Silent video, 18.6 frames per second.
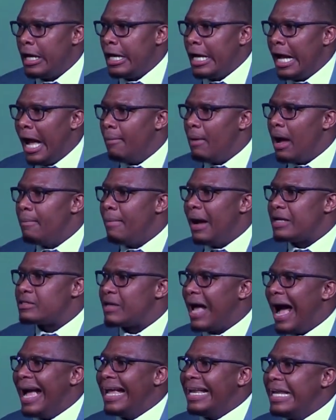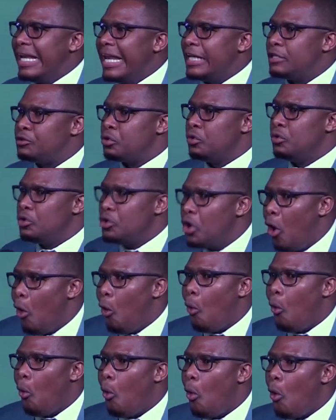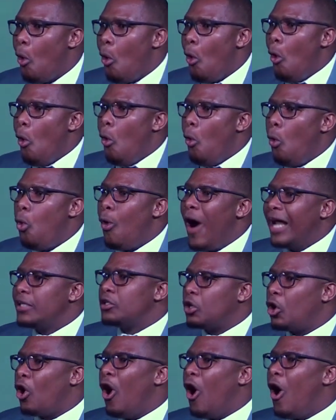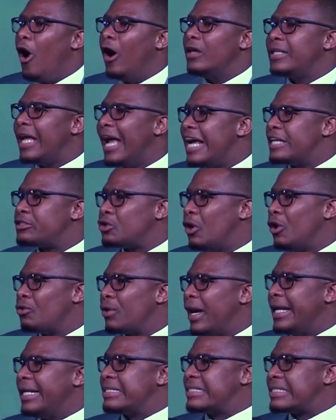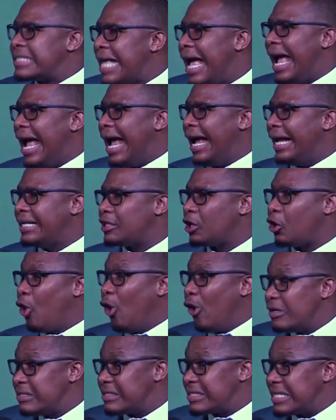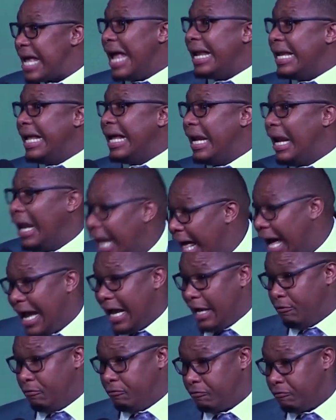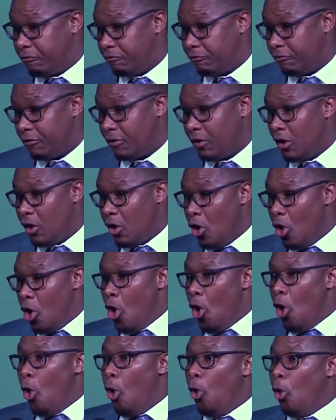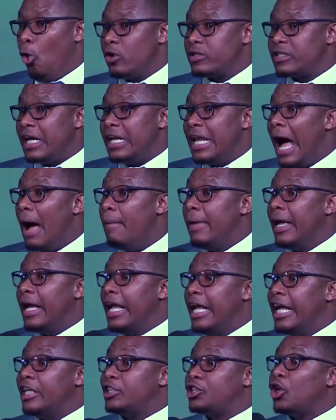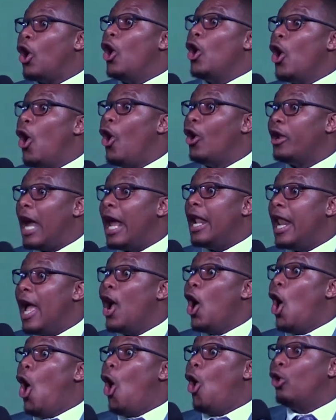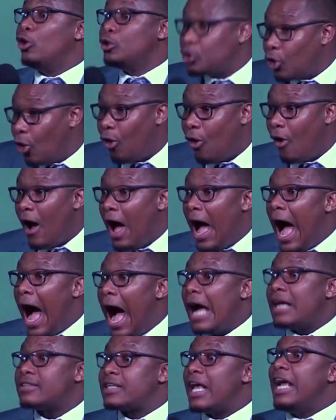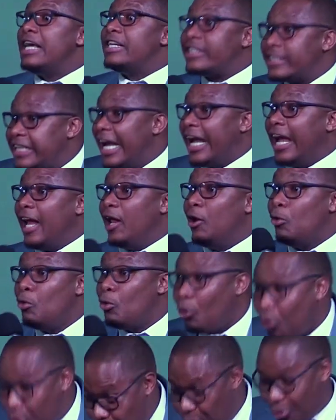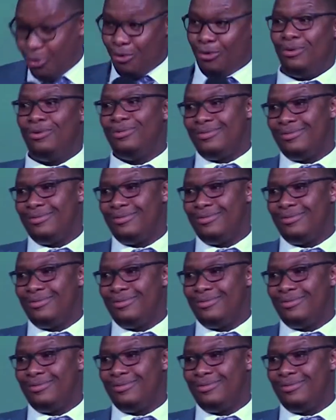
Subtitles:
Namamas, I need to know what God has already said concerning life. Ukuze nami ngisho yona leyo nto aseyishilo uNkulunkulu.